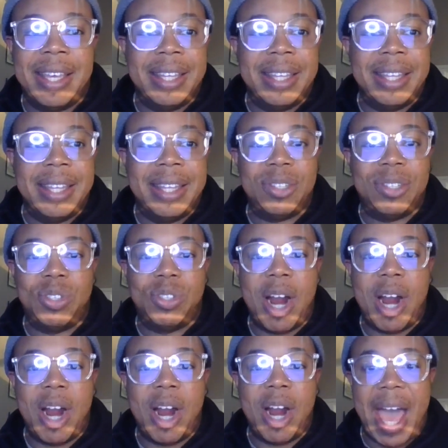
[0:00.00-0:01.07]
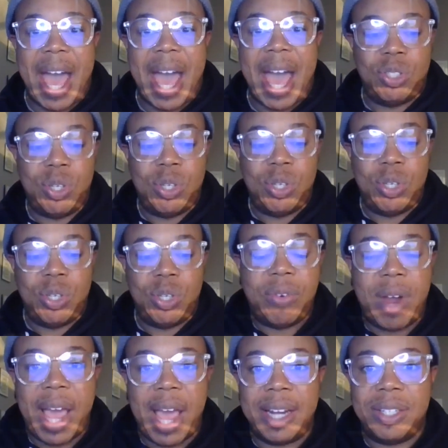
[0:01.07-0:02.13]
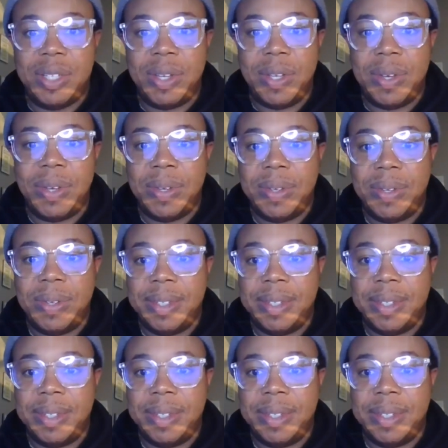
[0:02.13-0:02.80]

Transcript: Let us start with the attitude of gratitude.